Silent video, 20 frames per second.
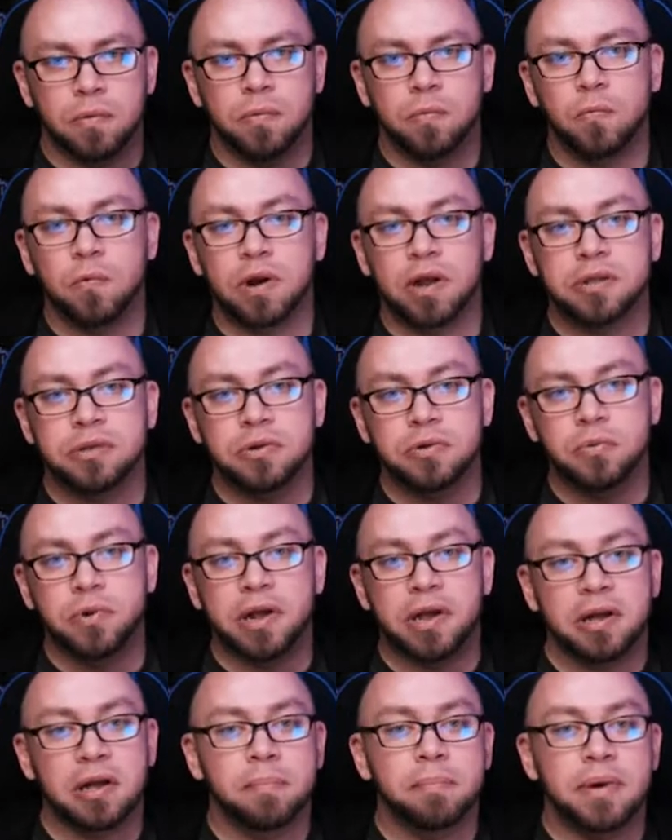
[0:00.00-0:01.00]
What I'll do when
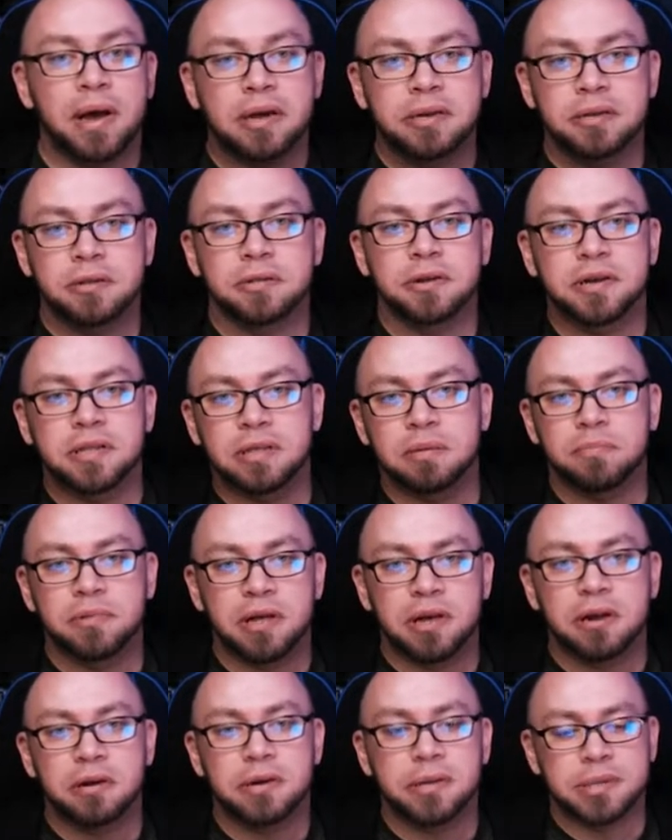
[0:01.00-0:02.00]
I come back to look at them
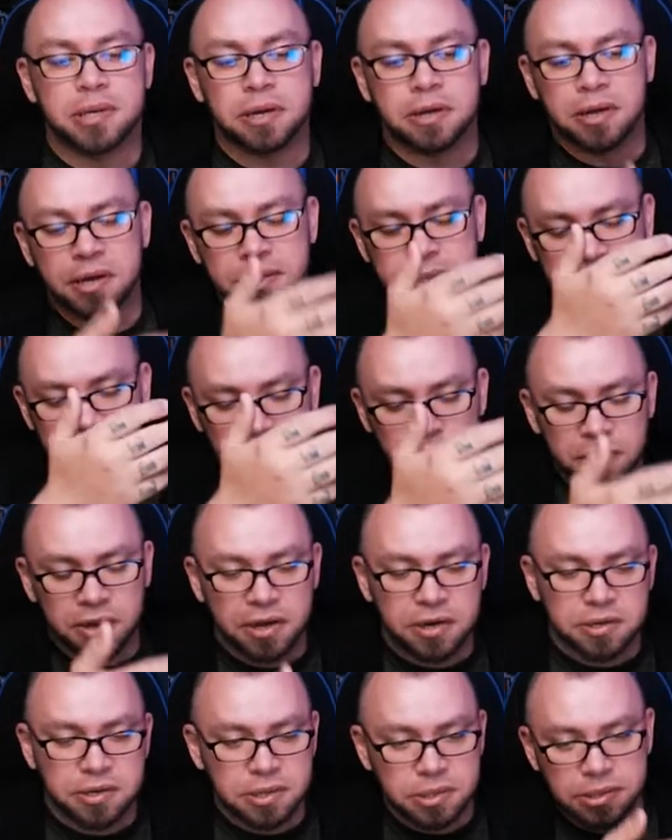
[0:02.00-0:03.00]
later is I'll say,
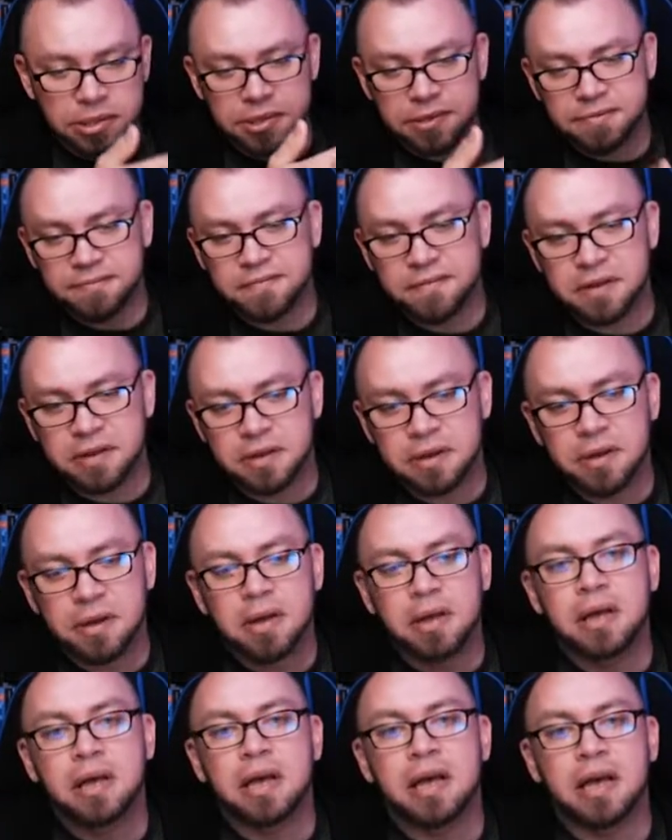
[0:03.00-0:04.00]
okay, does this fit?
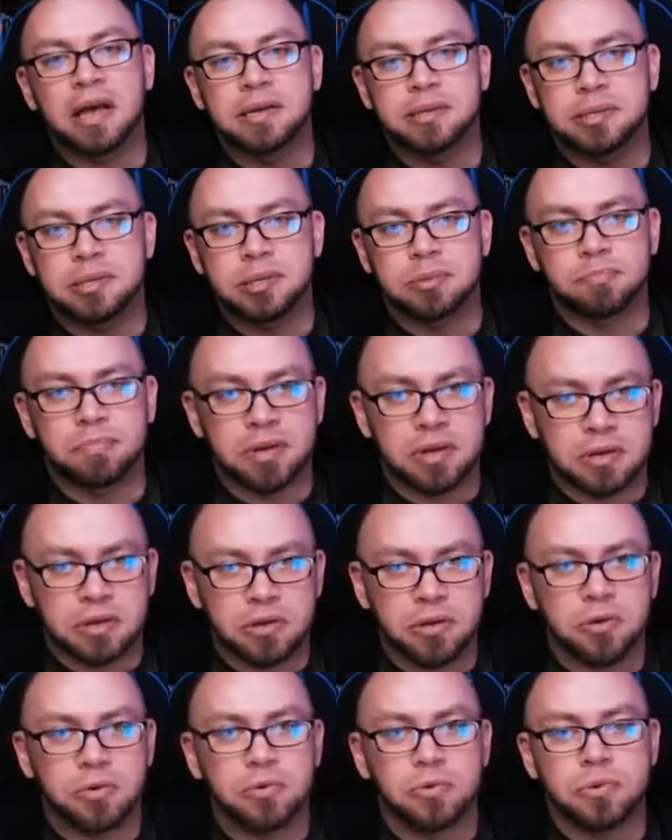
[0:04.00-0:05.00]
Has this been
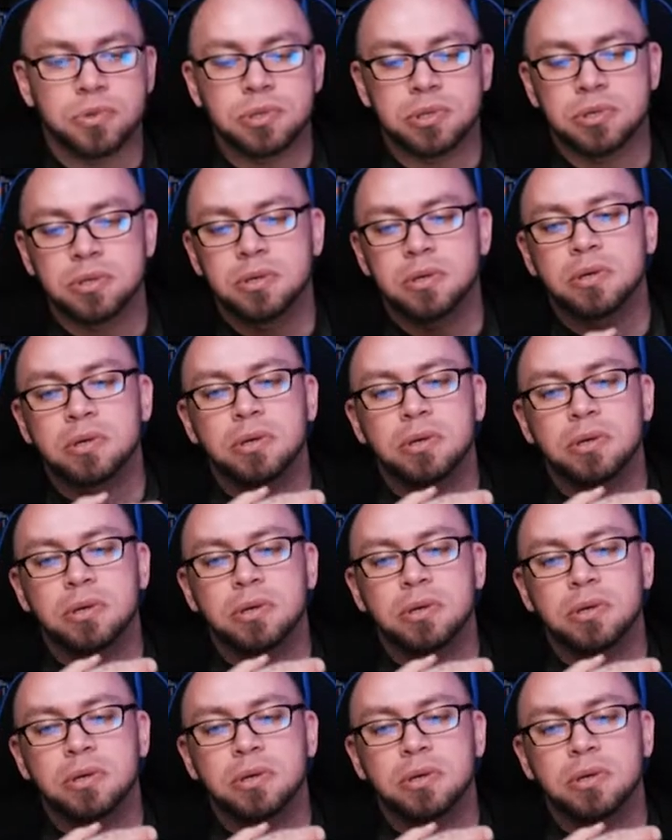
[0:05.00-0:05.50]
used?